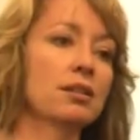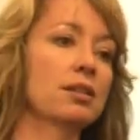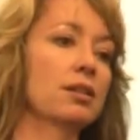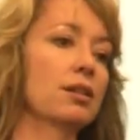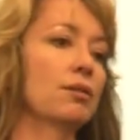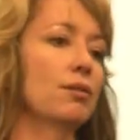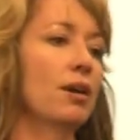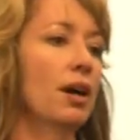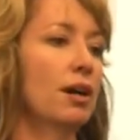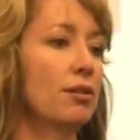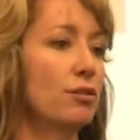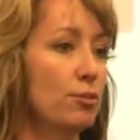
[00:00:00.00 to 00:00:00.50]
under the
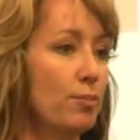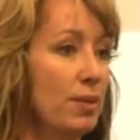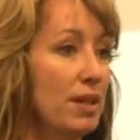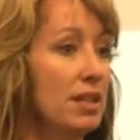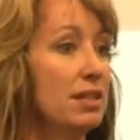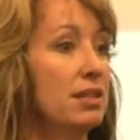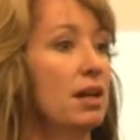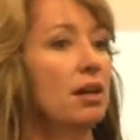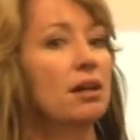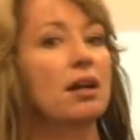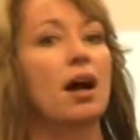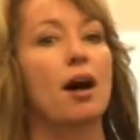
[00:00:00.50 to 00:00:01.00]
ground, it was
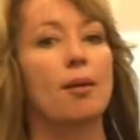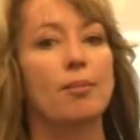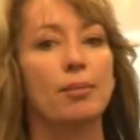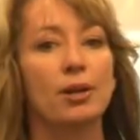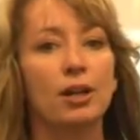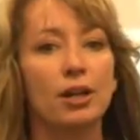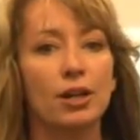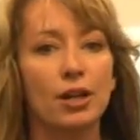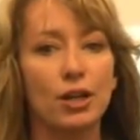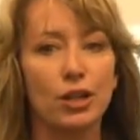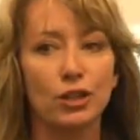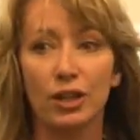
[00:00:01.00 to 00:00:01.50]
being dug up.
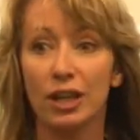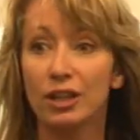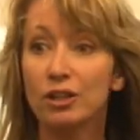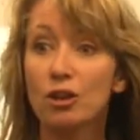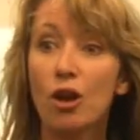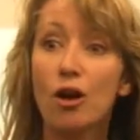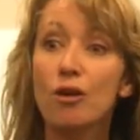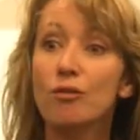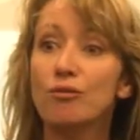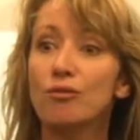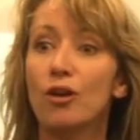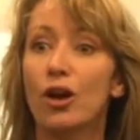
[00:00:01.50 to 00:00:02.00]
So I had
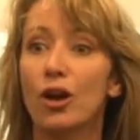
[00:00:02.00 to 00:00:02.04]
no